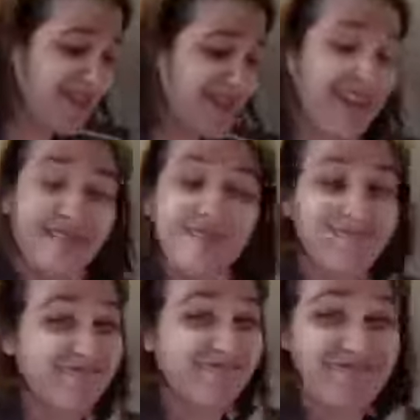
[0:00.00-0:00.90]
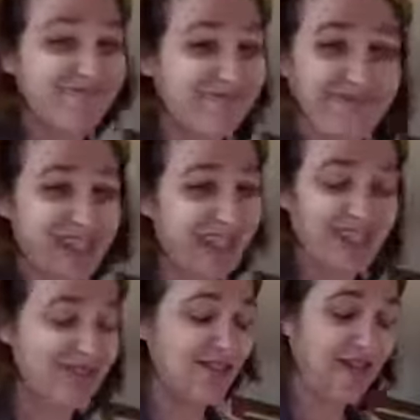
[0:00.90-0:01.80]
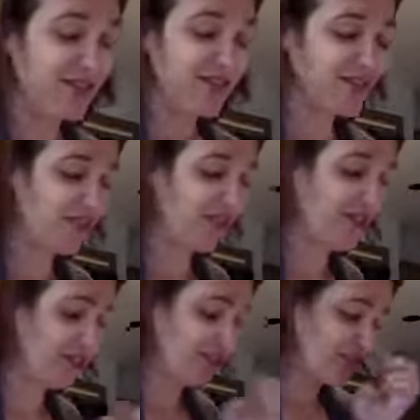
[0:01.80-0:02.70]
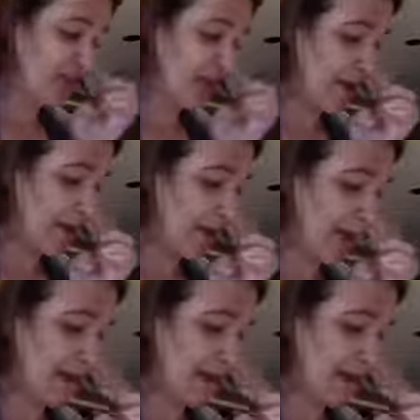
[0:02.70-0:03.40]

See again? Can't do the vodka straight up.